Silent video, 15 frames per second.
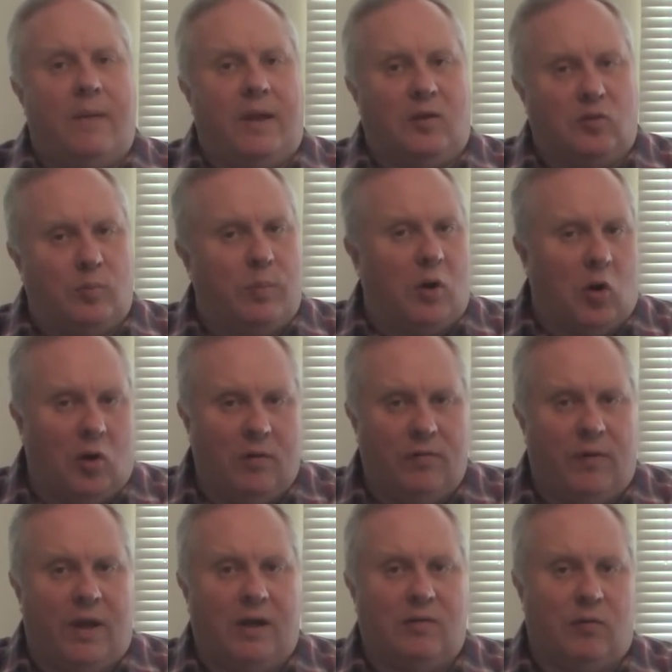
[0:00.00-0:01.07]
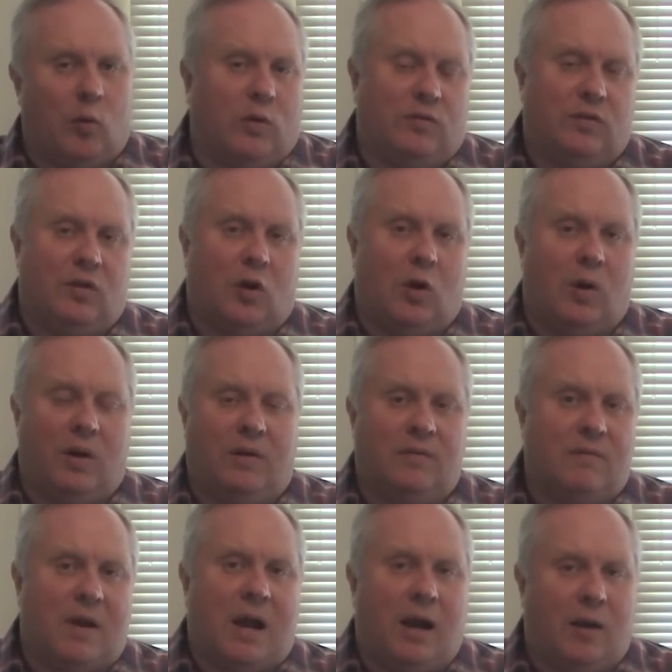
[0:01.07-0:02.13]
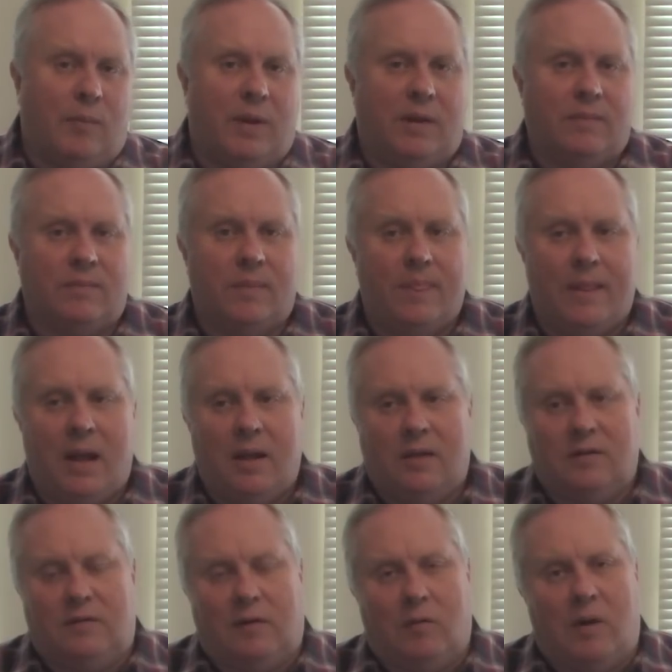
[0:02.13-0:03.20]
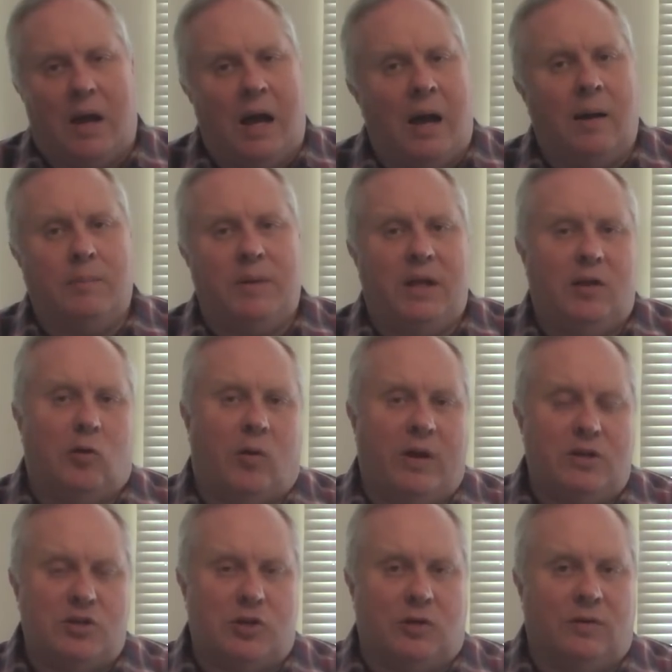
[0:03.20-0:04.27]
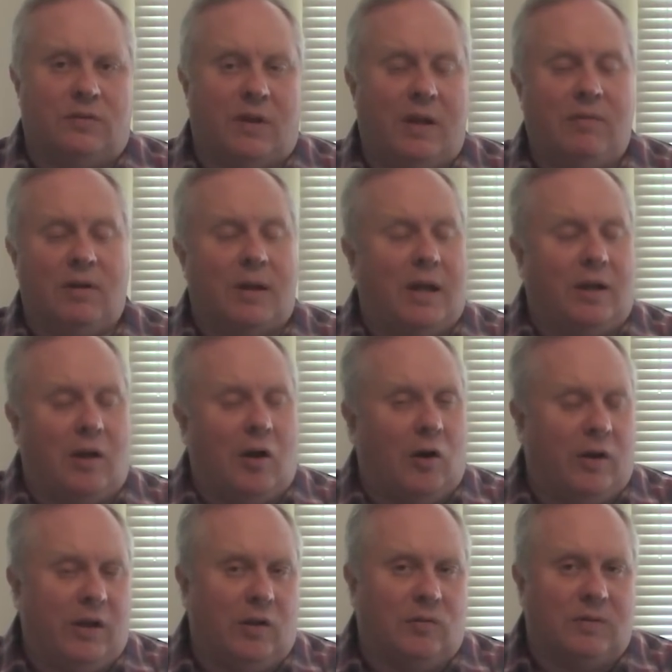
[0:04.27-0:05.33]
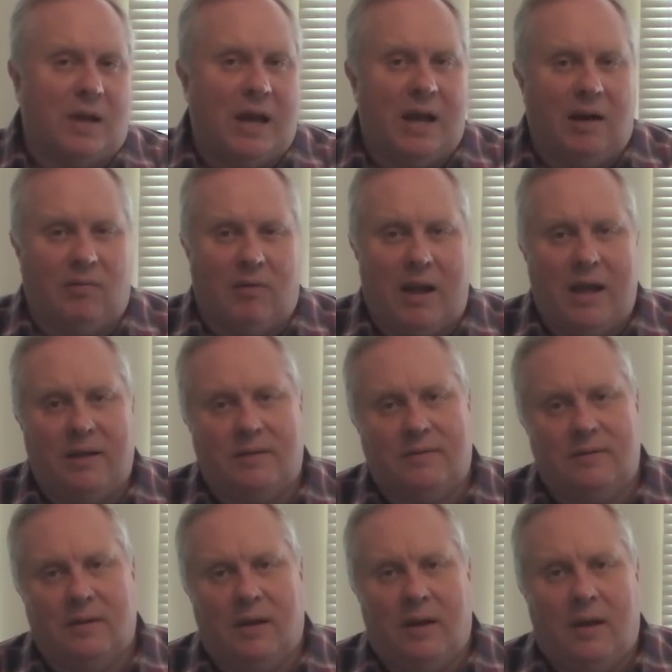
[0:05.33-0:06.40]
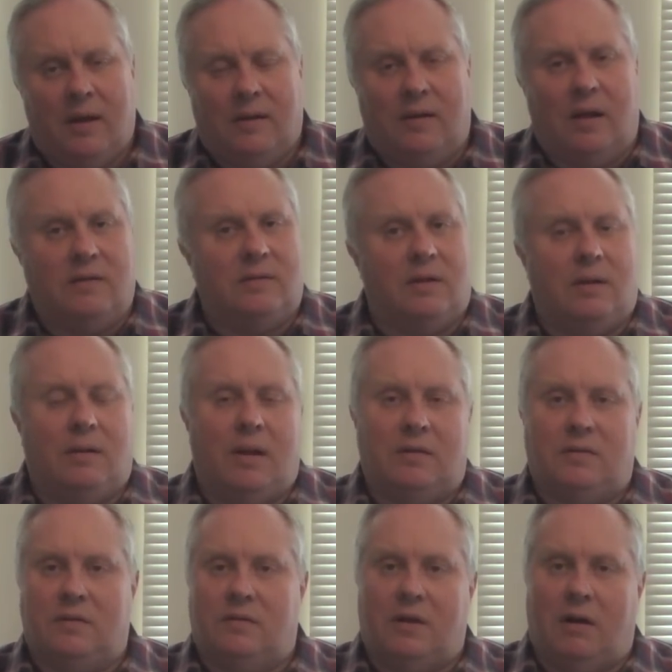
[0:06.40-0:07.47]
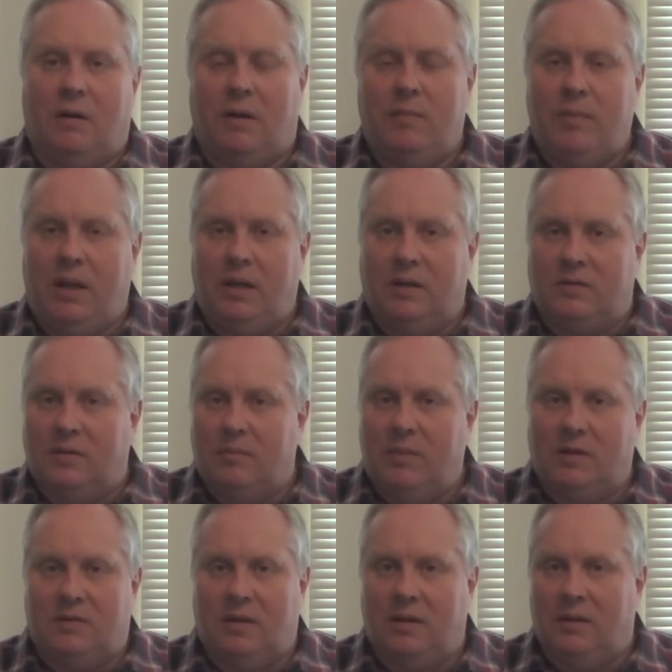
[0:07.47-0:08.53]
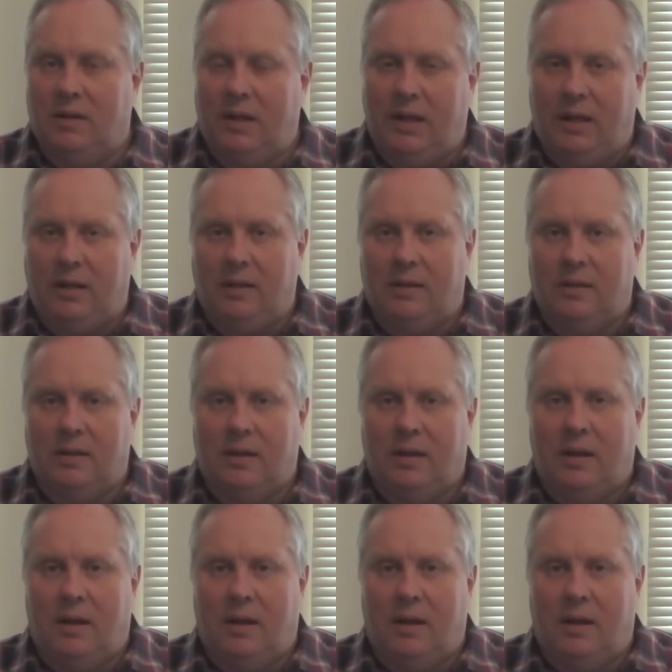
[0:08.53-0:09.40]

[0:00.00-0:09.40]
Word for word: is perfect for its current environment. So omni creatures, even like Archaeopteryx, doesn't necessarily mean it's a missing link